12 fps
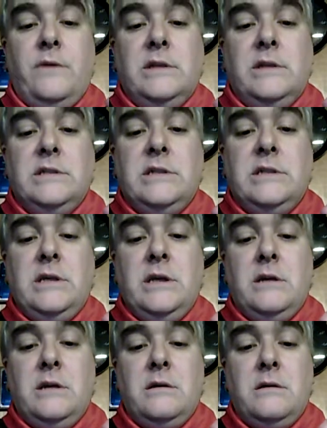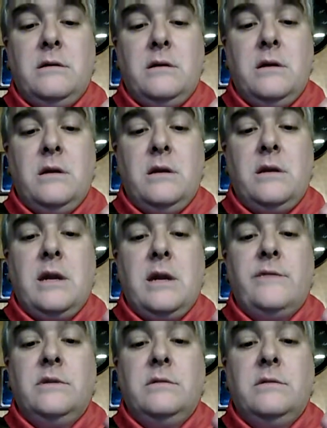you can see,
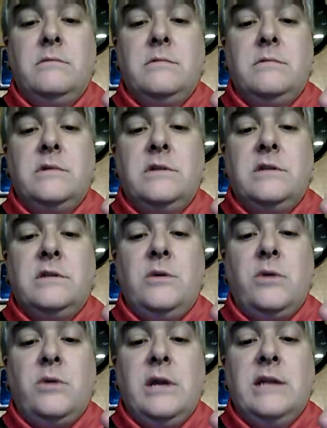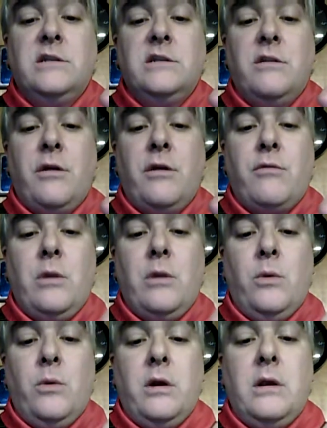can't even see where the ends of the
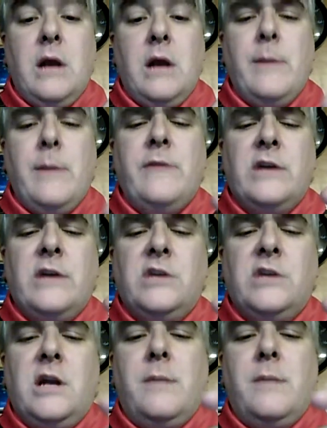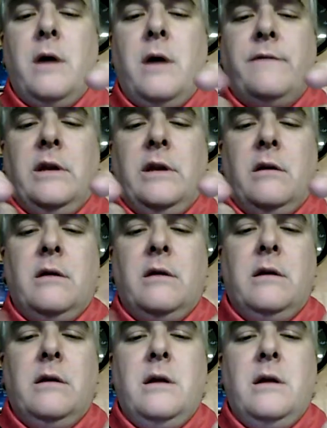thread were. I may have actually cut them off in here.
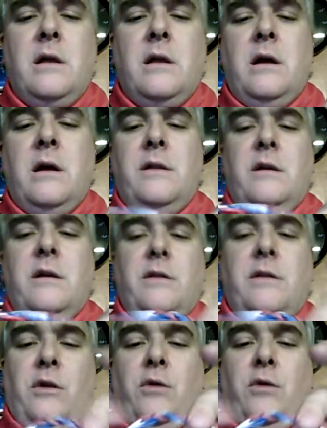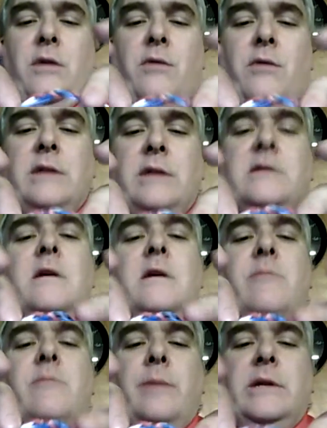The green threads,
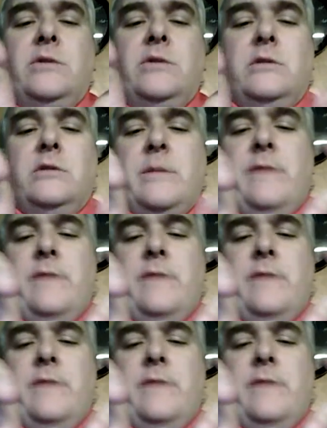my placeholders, I may